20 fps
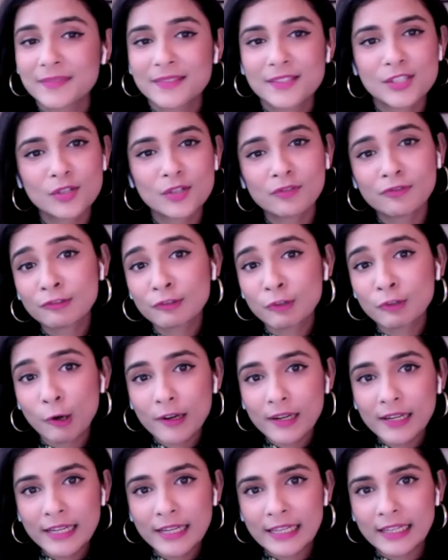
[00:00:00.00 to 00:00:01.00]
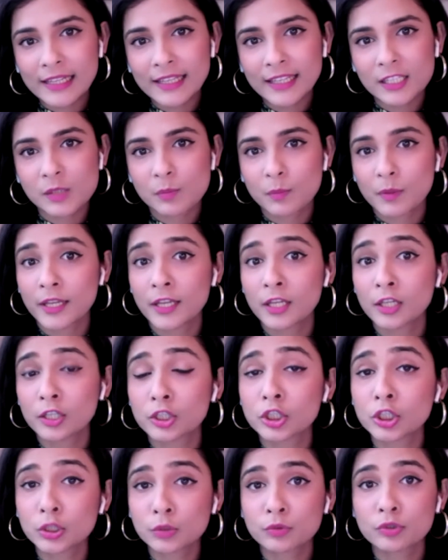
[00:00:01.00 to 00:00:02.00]
So floral healing is playing a
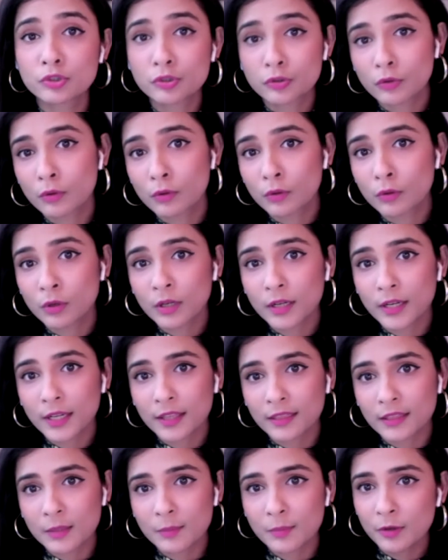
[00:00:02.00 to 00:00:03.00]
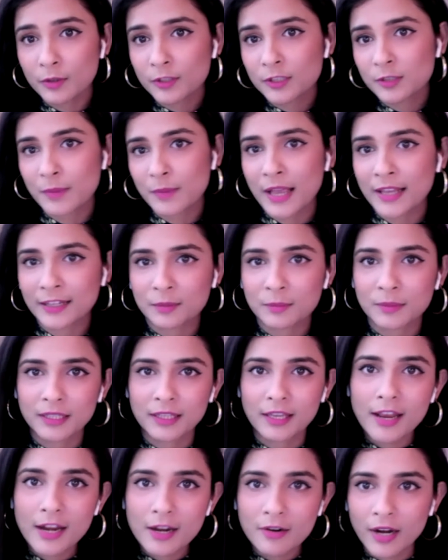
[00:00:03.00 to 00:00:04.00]
huge role in the post-pandemic
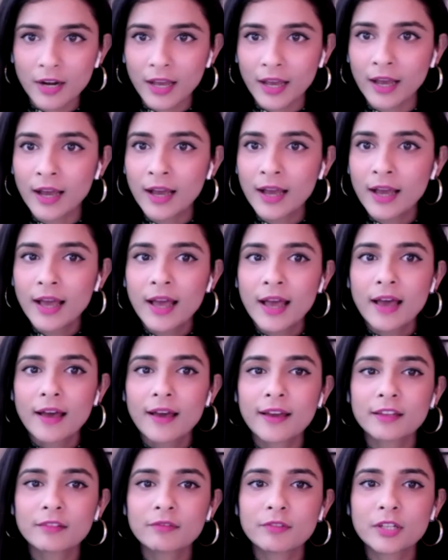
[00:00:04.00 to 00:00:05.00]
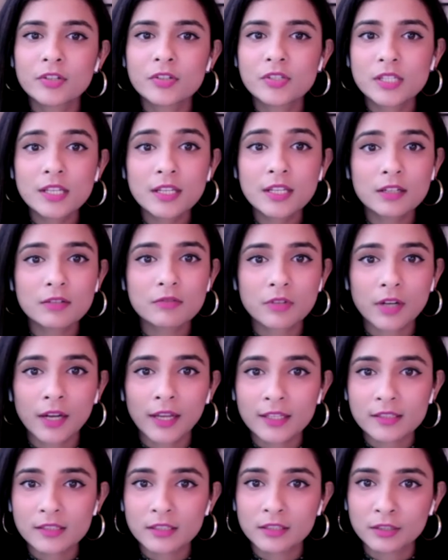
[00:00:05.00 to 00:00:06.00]
era, and we are seeing a
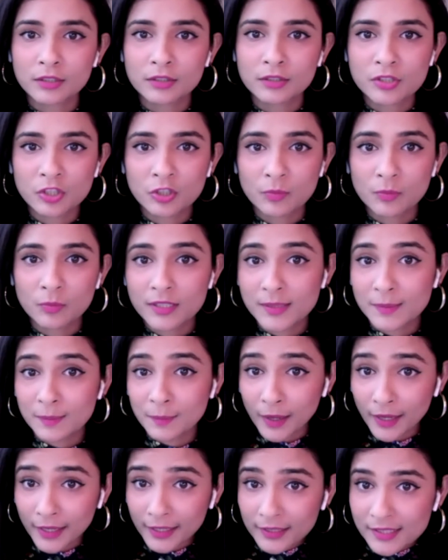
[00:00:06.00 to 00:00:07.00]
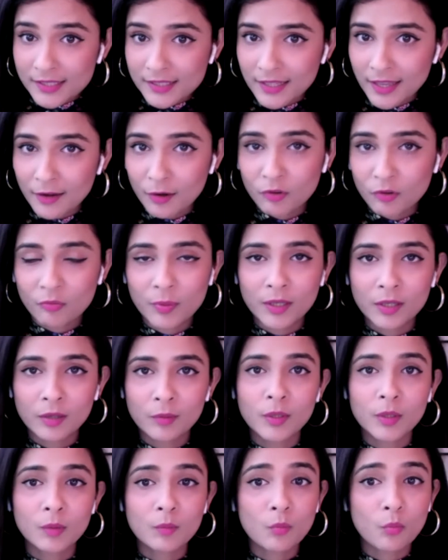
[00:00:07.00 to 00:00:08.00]
rise in consumers' mindset of
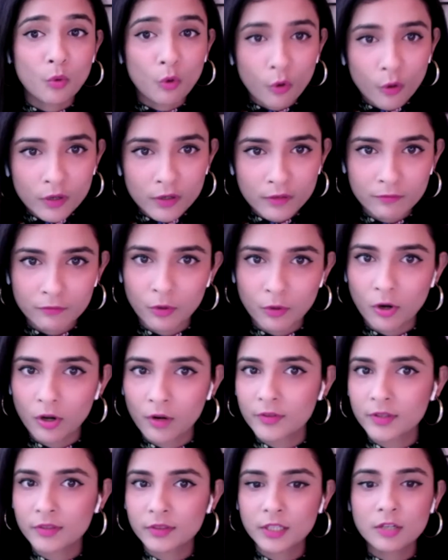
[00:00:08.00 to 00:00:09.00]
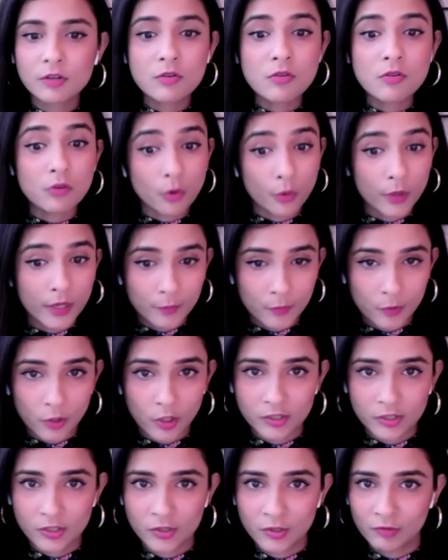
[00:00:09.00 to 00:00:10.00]
becoming more involved in the growing
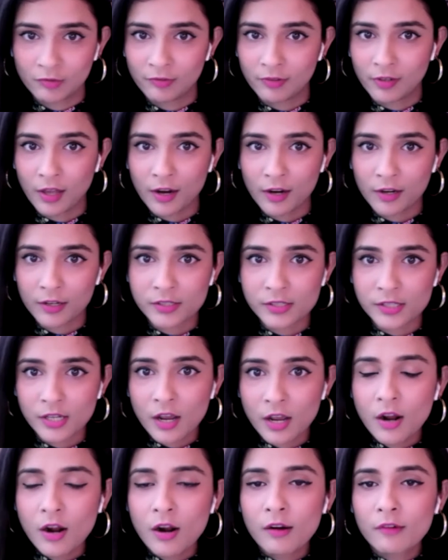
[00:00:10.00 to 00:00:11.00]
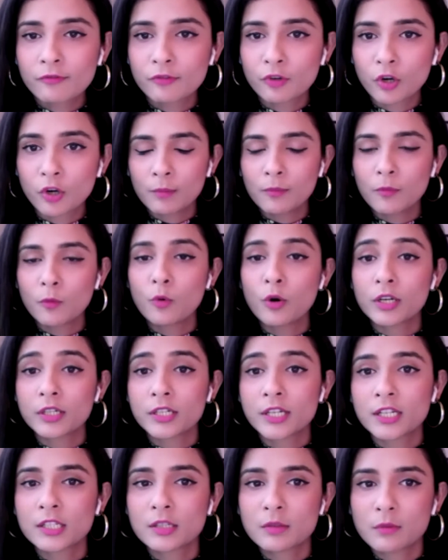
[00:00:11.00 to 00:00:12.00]
process of flowers, from
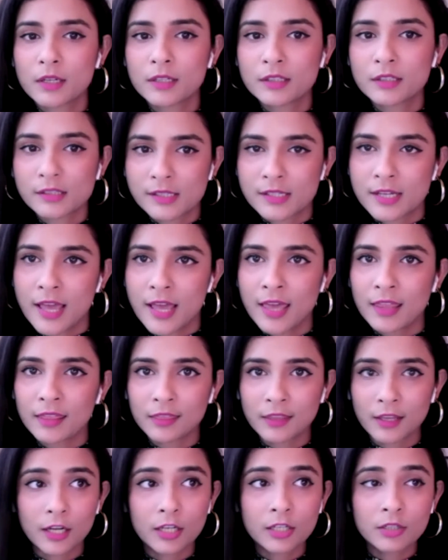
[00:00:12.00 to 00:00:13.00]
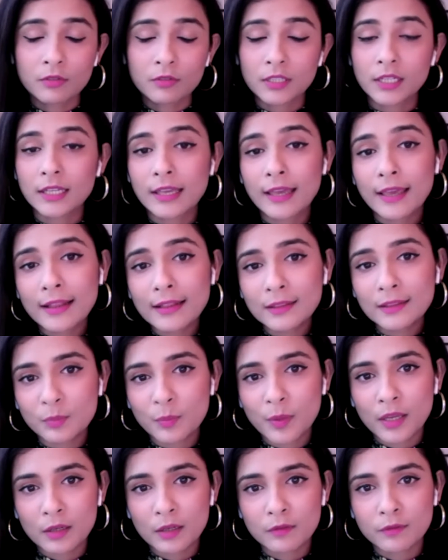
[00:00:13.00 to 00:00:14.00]
wanting to understand their unique health
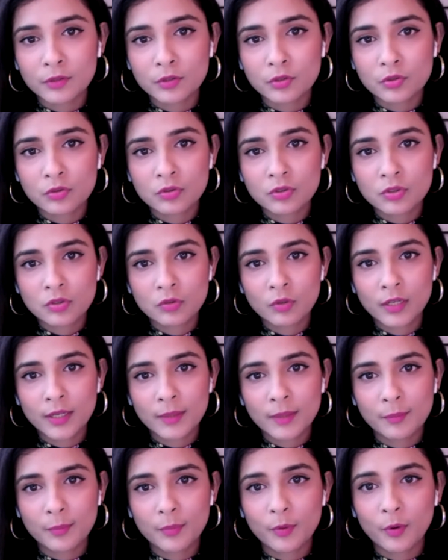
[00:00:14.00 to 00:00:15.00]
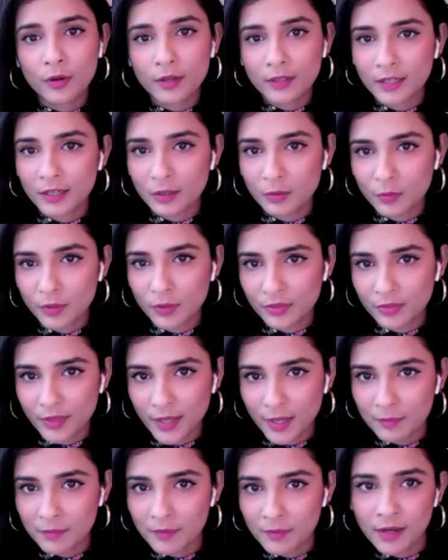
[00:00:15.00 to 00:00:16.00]
benefits to truly bonding with
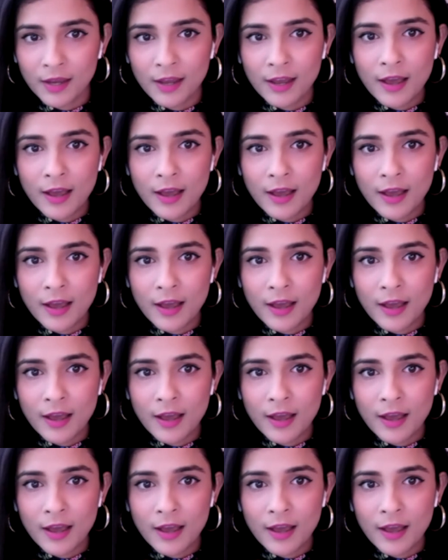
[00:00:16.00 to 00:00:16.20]
them.